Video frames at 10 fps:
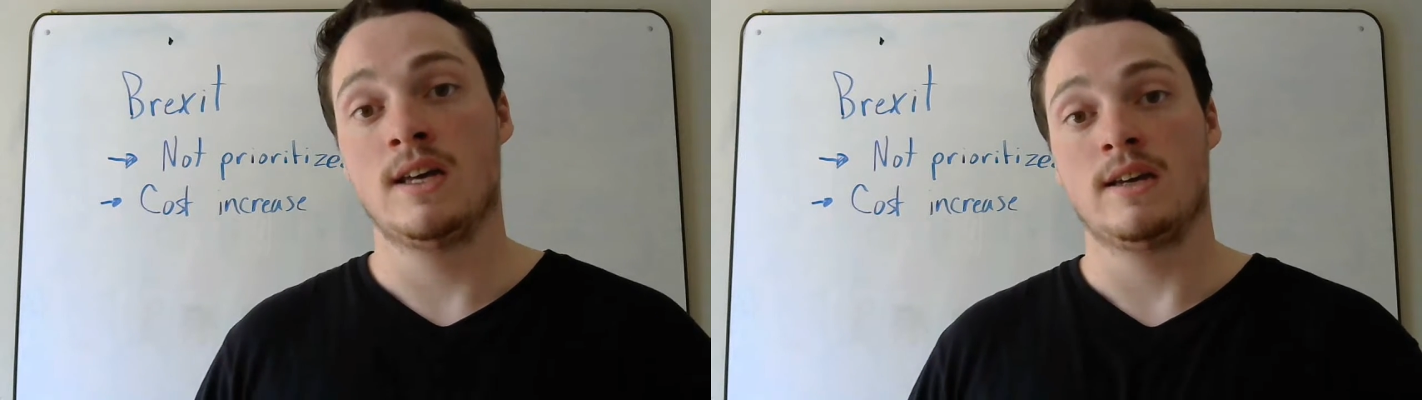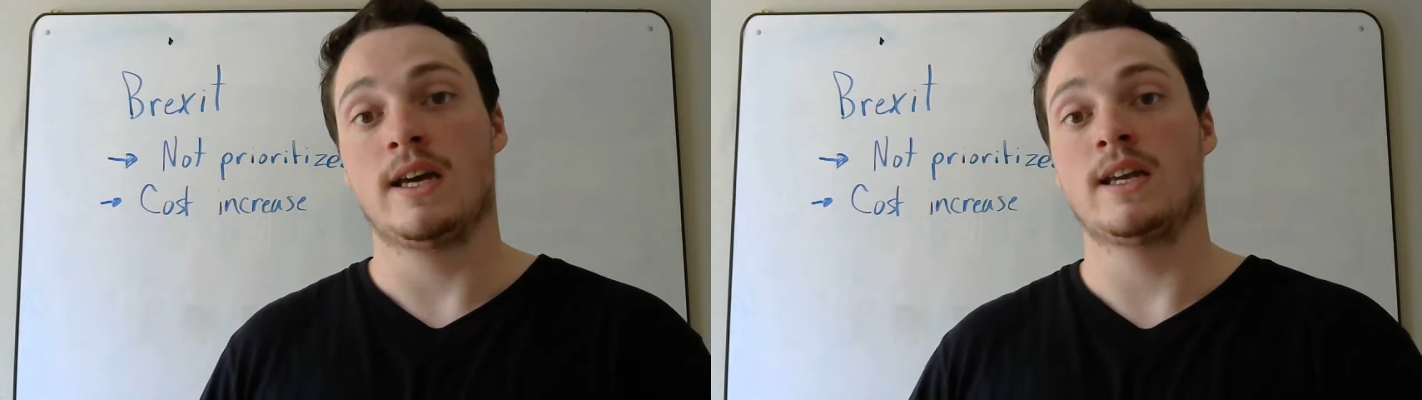
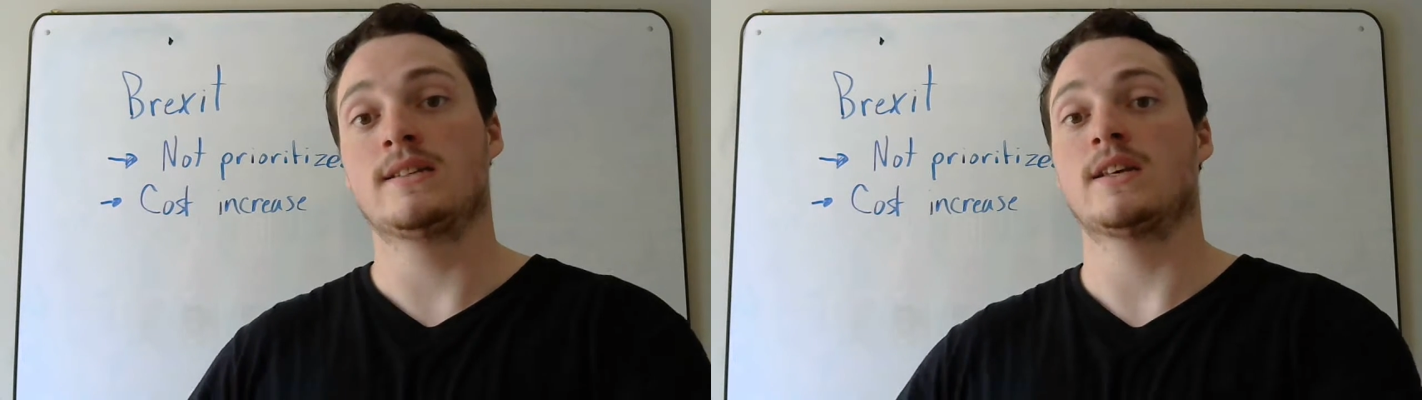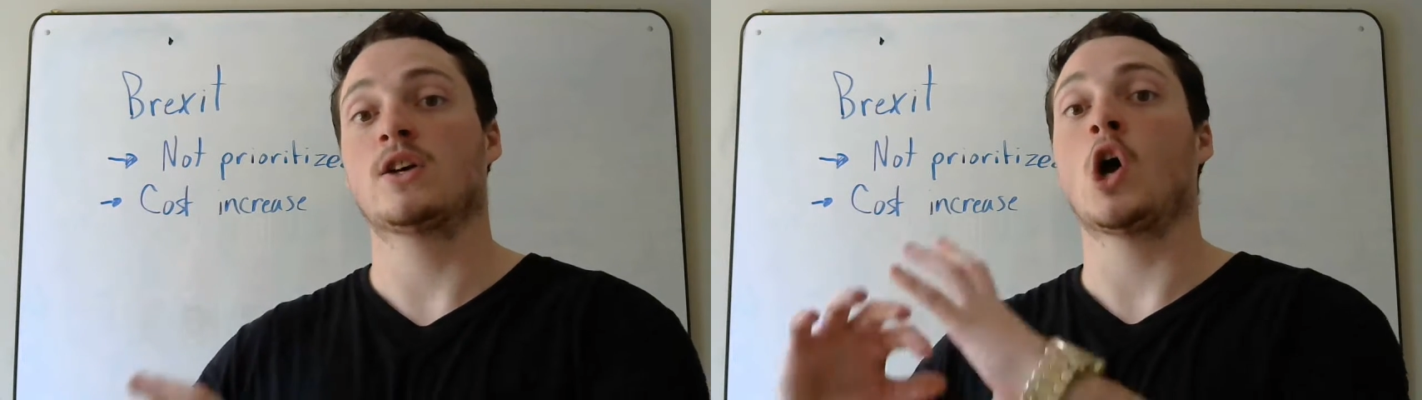it is
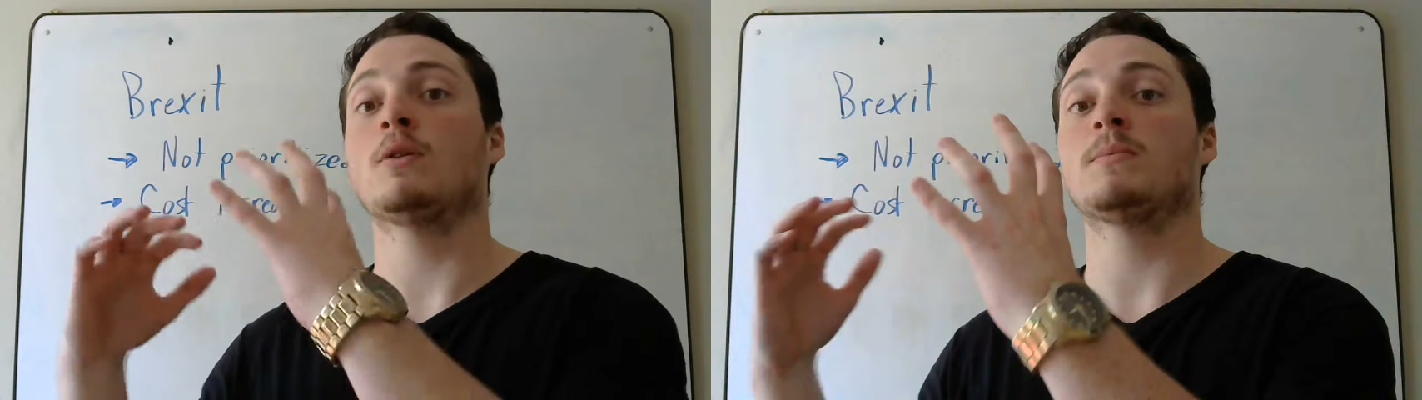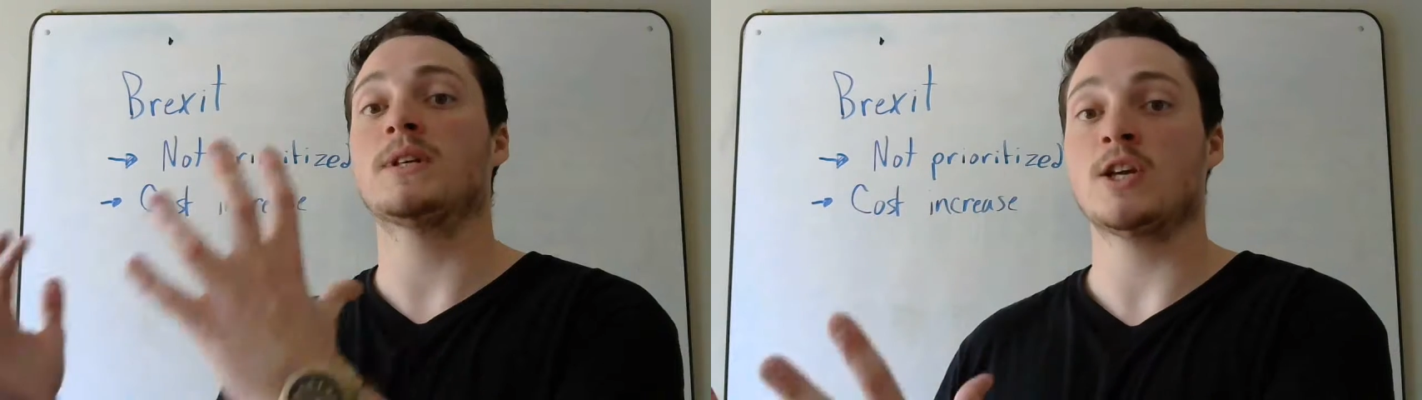the
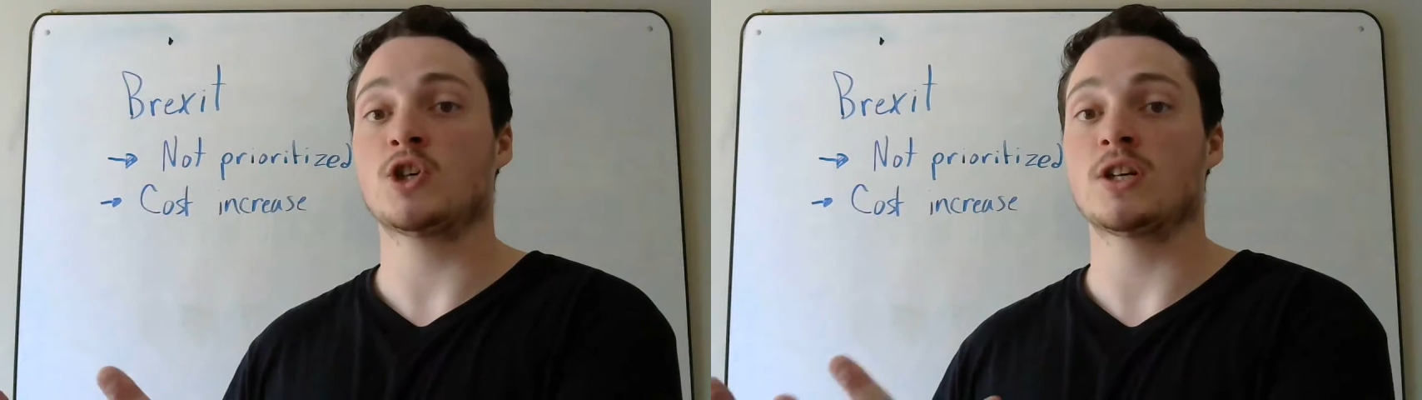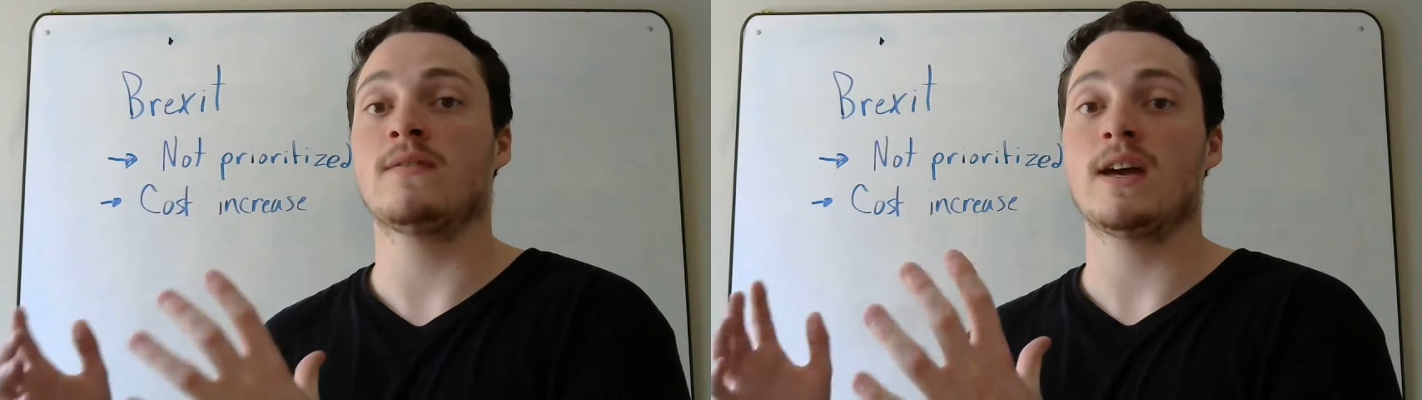
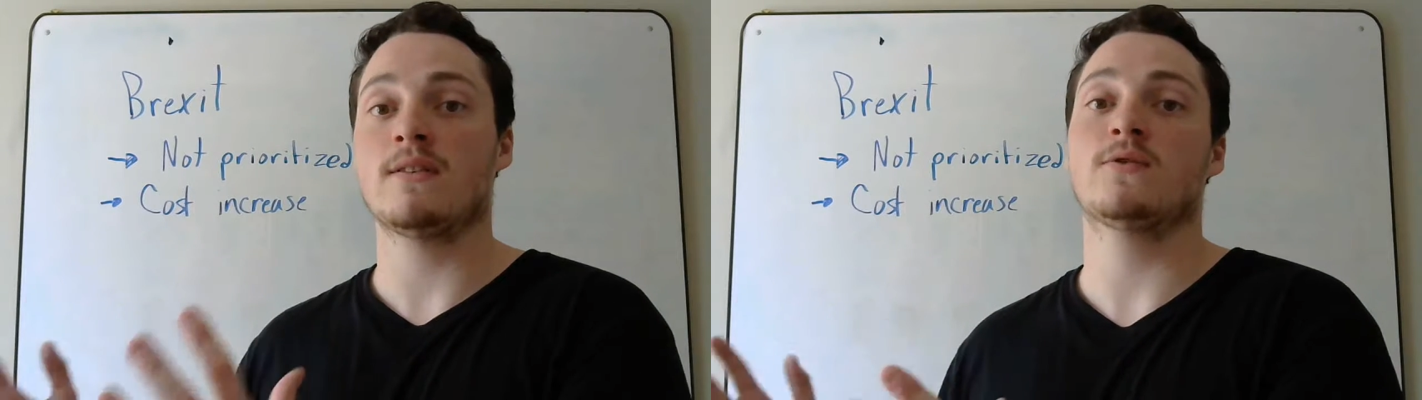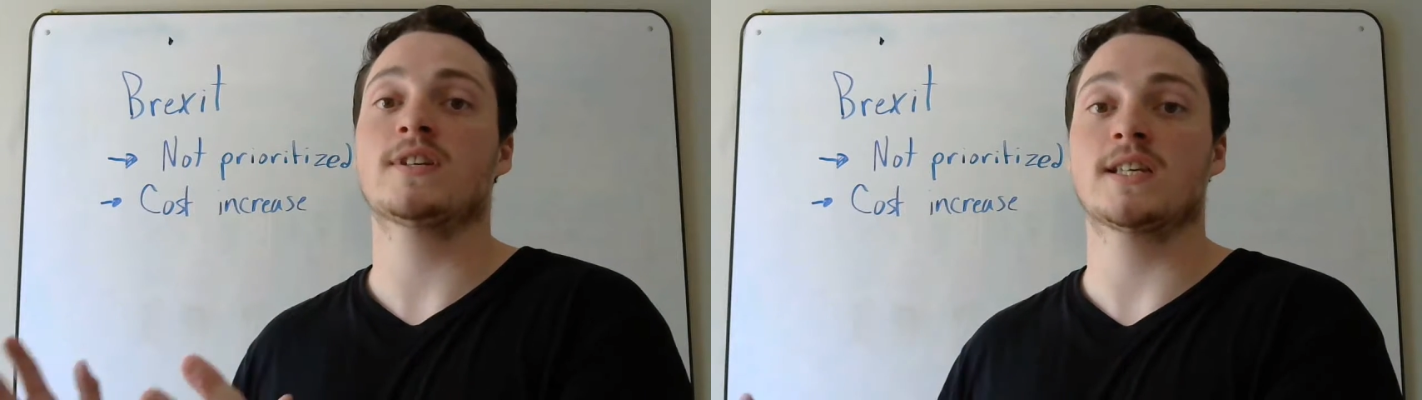combination of
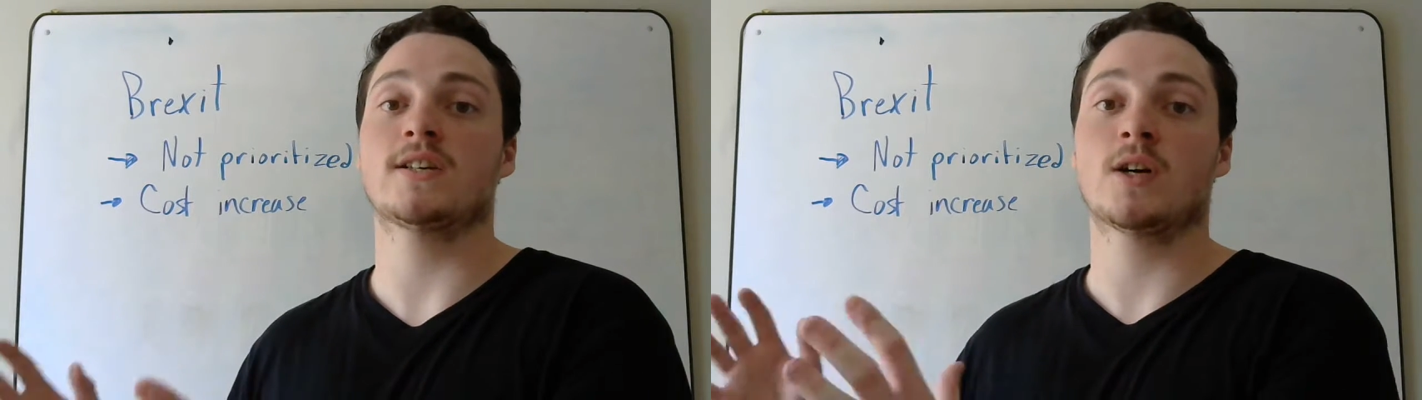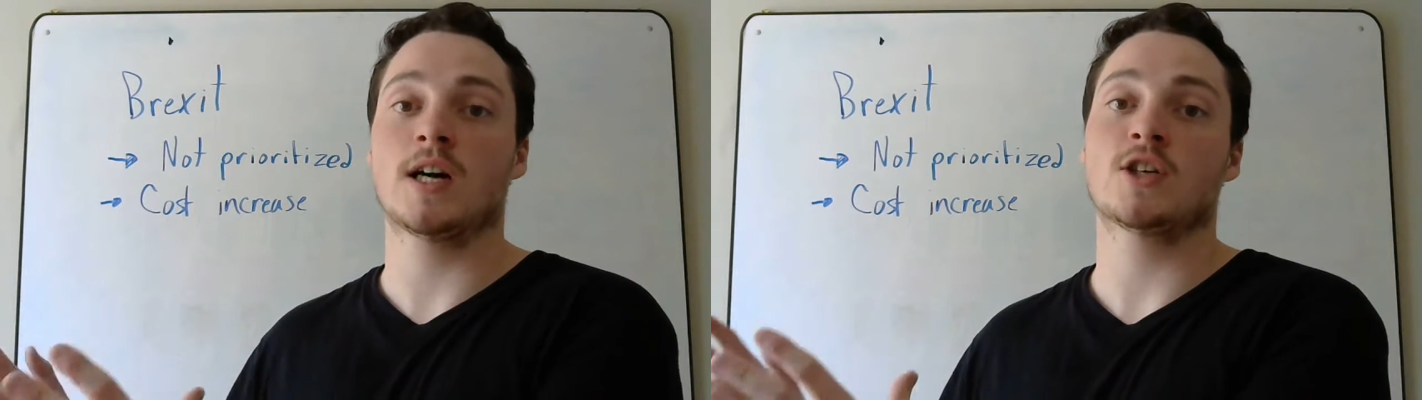every
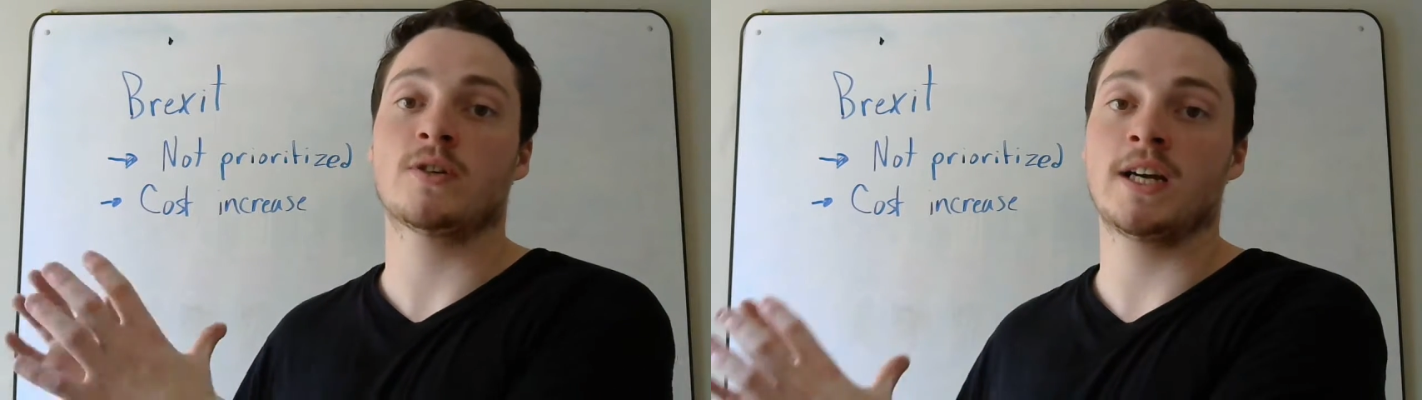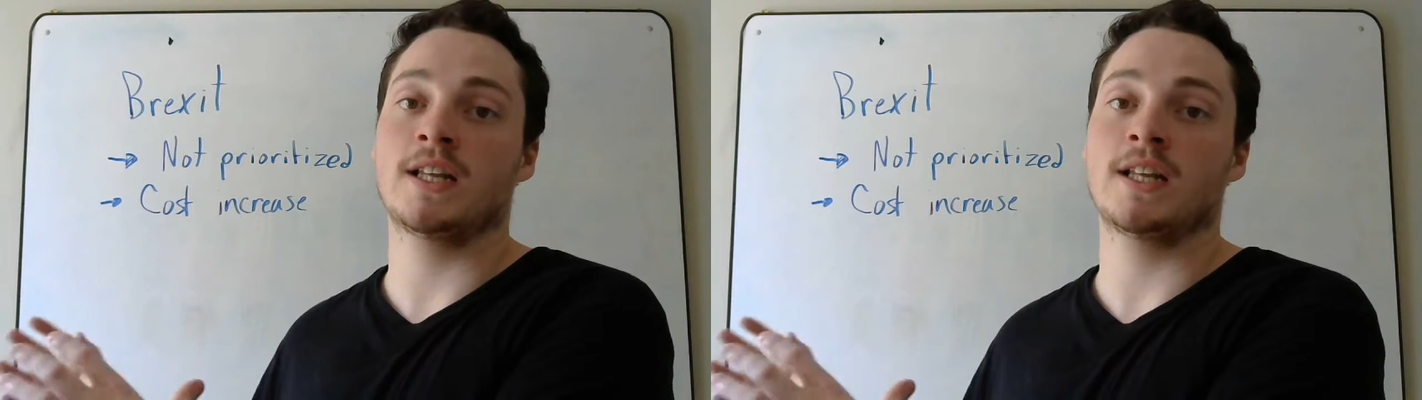single country